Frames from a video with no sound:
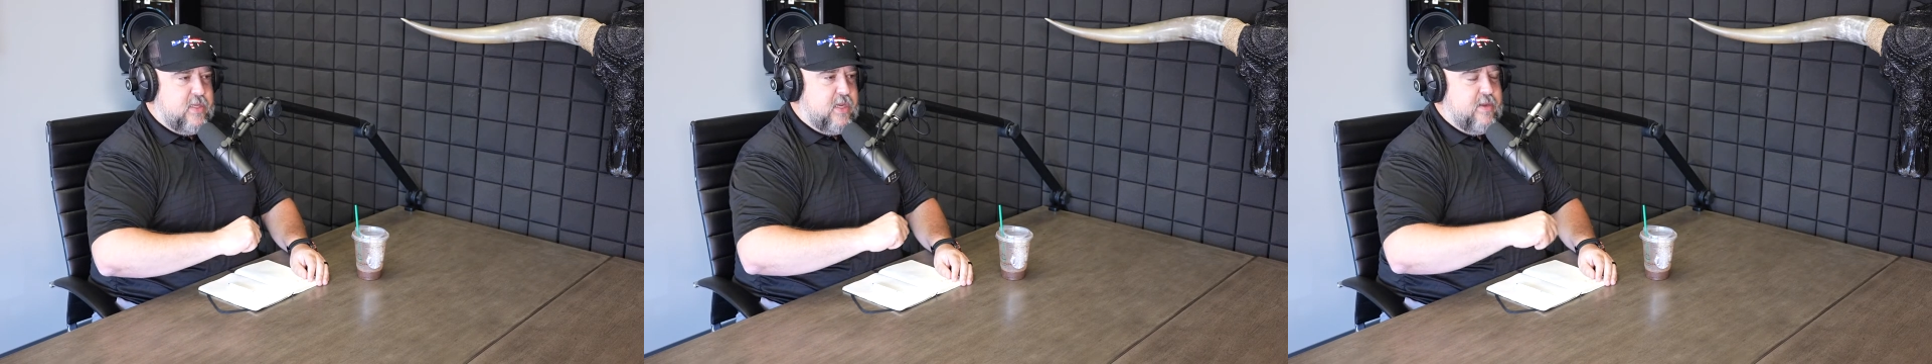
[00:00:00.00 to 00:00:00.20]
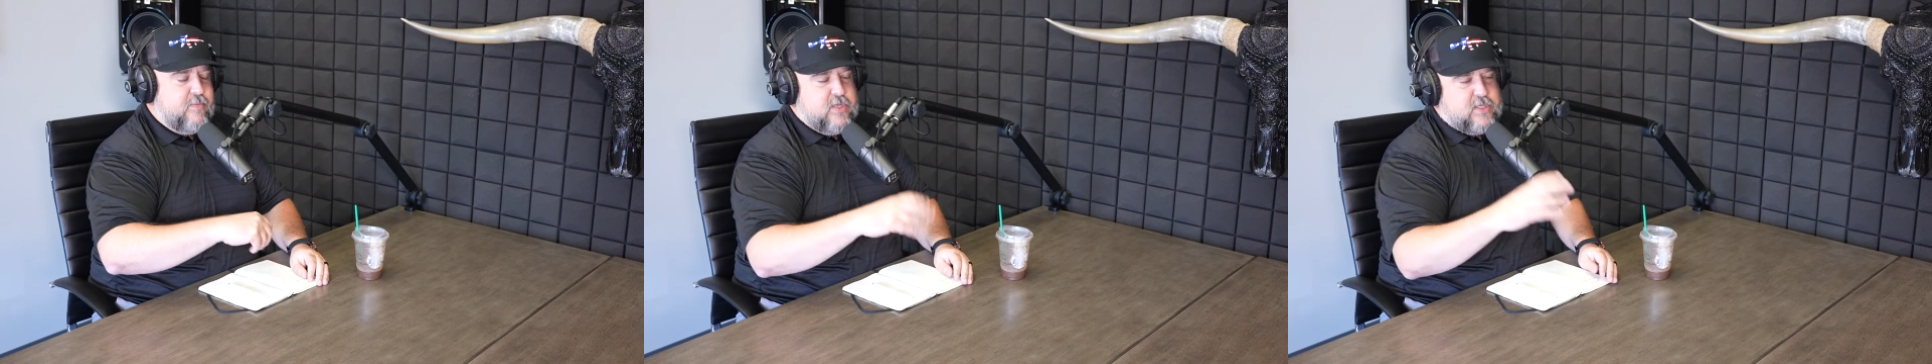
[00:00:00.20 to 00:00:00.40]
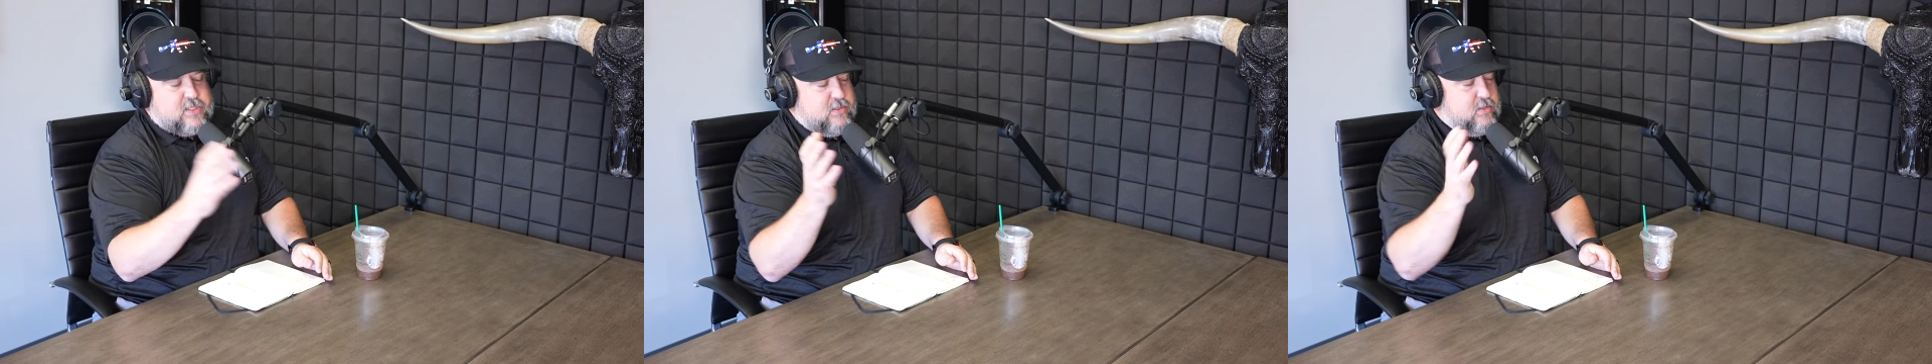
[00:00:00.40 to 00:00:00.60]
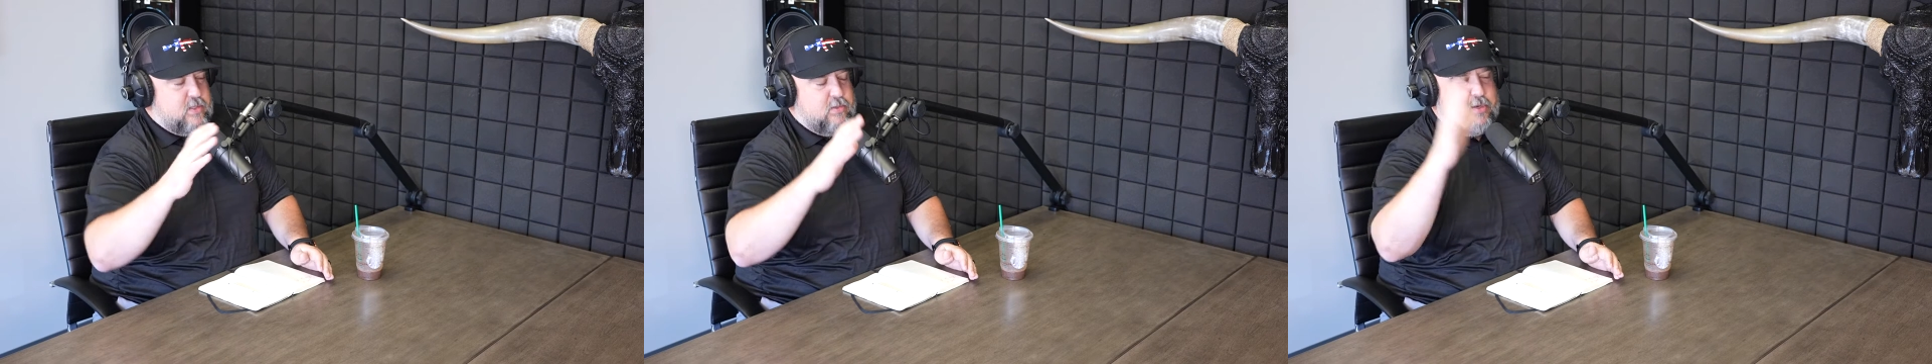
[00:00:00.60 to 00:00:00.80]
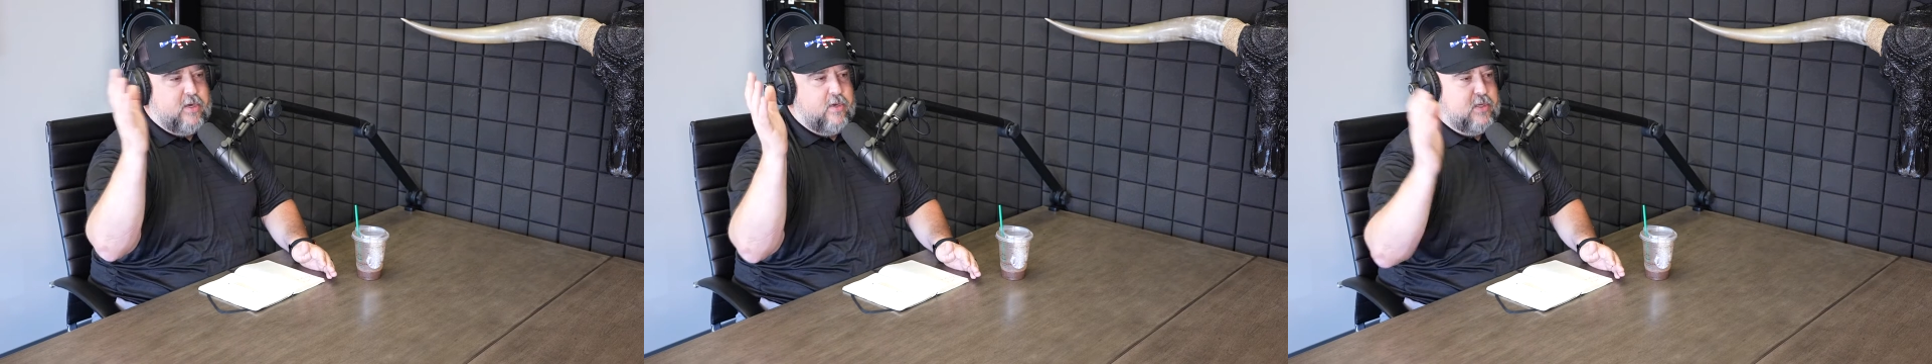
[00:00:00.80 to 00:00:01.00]
and I'm just eh,
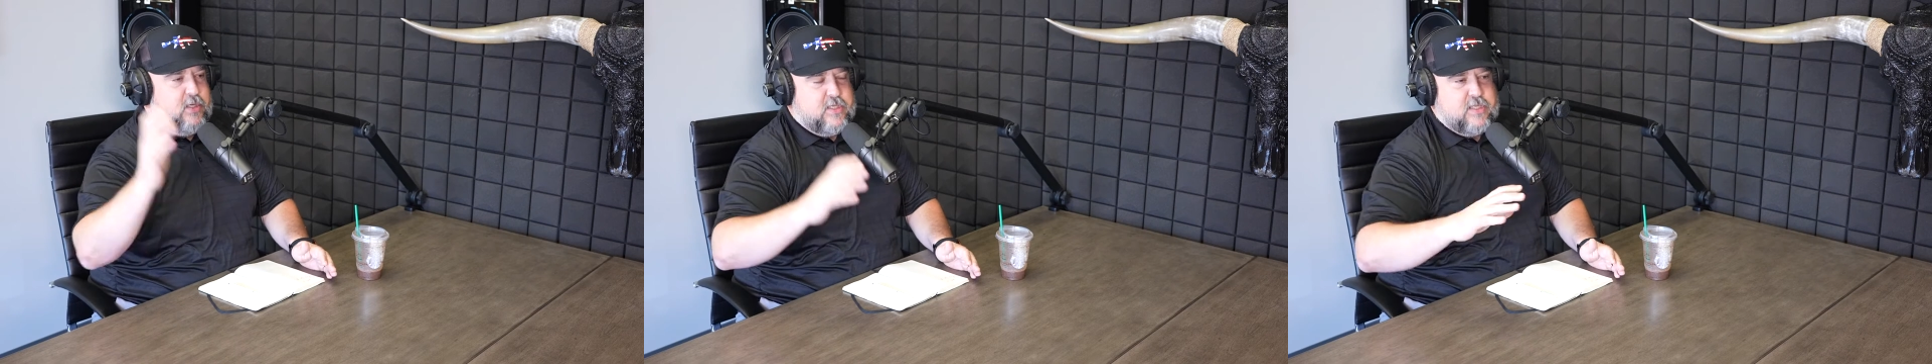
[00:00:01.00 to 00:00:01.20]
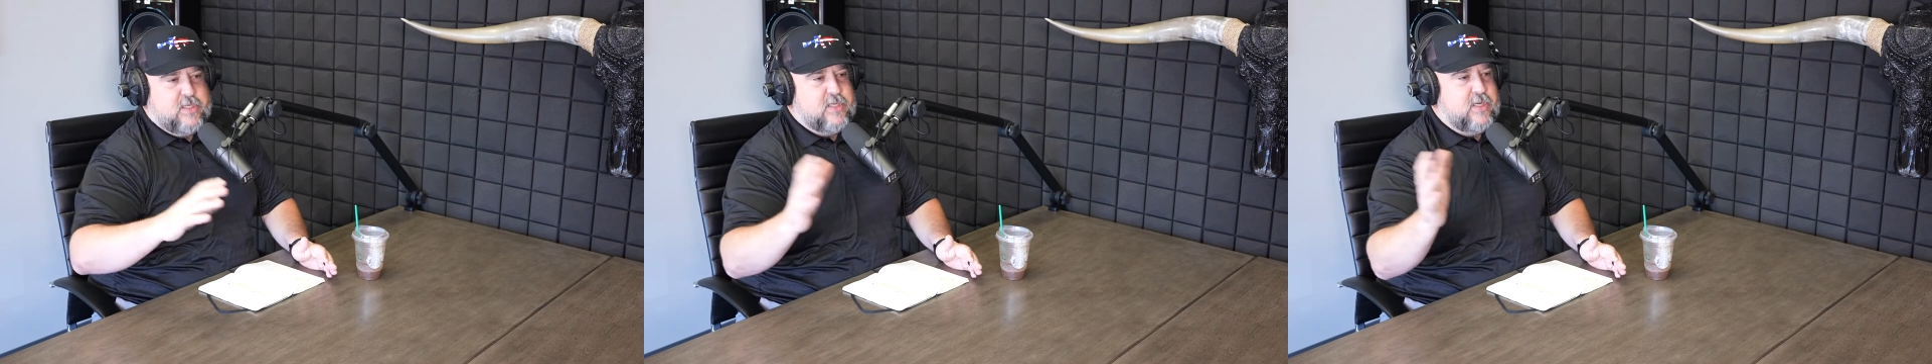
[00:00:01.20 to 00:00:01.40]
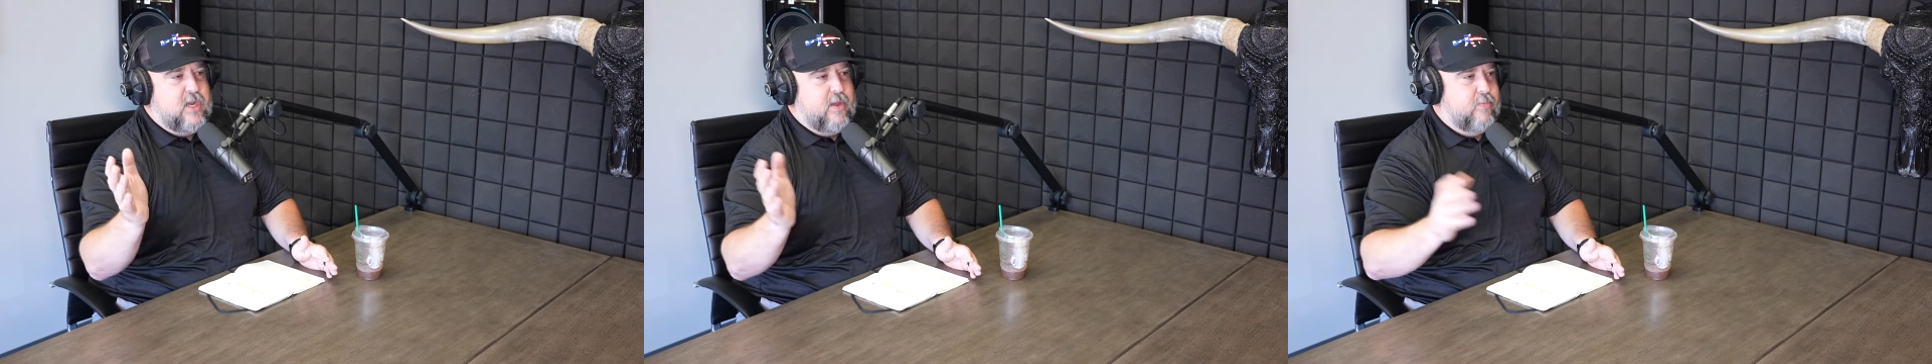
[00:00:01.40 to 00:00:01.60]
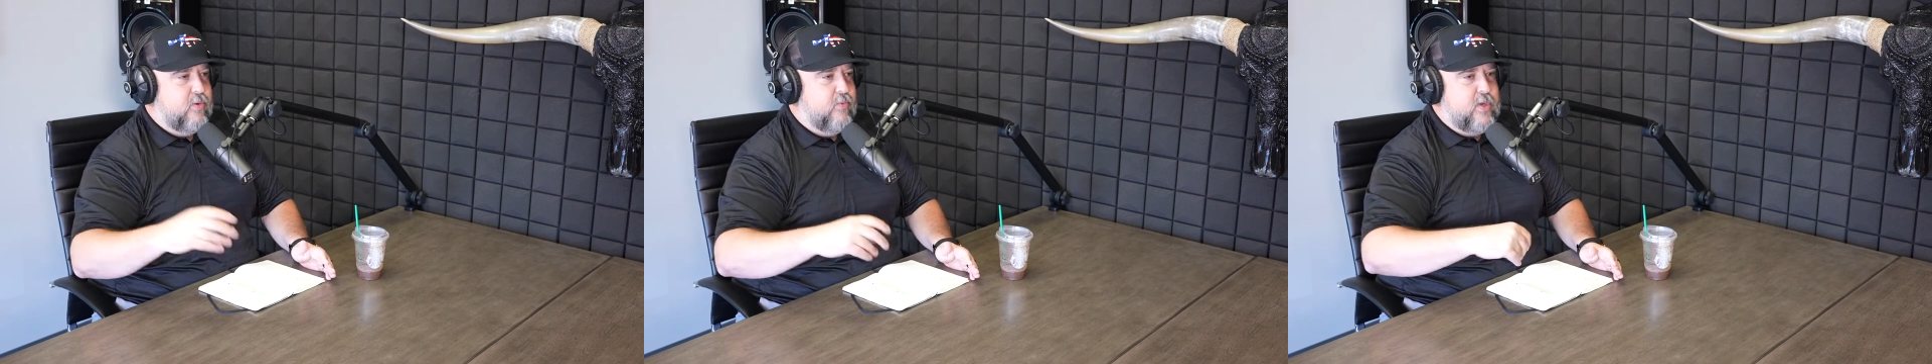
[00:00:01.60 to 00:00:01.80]
300, it's just a number.